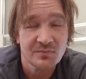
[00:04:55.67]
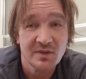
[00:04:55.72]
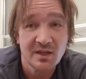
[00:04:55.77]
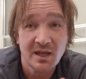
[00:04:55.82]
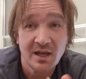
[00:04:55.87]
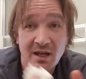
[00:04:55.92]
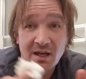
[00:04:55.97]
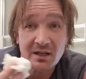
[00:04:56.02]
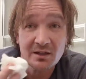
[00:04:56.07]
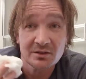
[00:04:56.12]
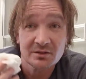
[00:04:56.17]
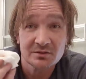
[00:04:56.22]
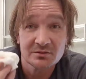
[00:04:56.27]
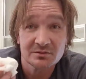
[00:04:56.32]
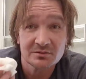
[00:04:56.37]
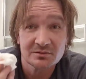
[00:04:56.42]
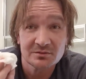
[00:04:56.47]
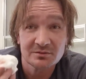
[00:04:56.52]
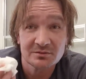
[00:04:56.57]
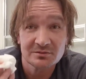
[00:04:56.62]
yeah,
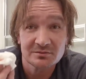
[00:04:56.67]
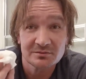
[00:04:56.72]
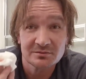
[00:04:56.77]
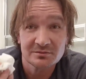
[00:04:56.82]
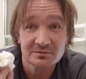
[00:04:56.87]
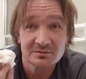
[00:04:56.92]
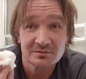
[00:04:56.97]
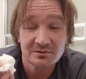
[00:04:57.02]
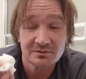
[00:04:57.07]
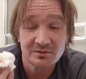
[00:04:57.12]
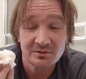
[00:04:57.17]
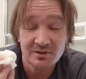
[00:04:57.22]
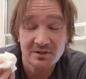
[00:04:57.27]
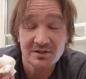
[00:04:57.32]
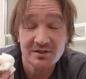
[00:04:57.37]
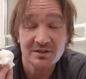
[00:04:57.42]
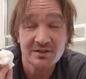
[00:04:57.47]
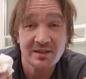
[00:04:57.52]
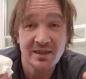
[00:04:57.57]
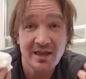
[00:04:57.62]
this
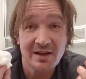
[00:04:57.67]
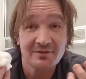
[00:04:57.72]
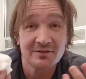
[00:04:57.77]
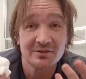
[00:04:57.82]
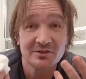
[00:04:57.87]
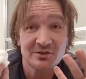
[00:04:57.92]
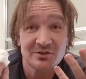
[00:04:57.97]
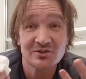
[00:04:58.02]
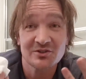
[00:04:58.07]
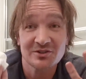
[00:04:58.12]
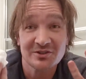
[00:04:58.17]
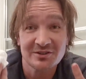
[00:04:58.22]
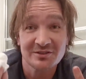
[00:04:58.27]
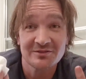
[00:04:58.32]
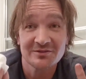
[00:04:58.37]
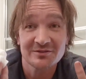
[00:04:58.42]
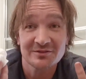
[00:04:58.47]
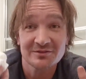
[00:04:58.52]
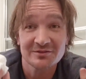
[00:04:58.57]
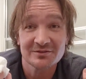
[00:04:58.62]
is the evolution
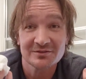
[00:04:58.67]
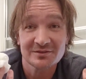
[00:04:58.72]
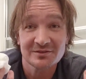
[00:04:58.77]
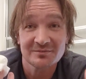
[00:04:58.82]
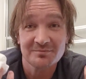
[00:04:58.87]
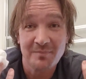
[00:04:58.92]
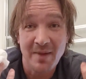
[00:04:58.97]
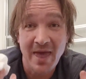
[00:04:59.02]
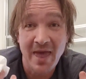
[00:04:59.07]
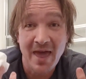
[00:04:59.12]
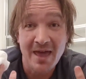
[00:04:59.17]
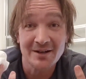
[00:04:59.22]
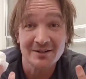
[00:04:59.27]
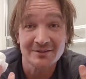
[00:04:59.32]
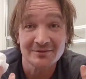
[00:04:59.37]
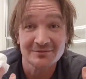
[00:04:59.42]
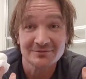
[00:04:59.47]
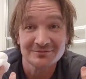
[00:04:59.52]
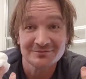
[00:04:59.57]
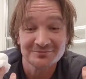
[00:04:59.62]
of
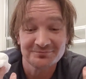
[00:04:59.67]
man.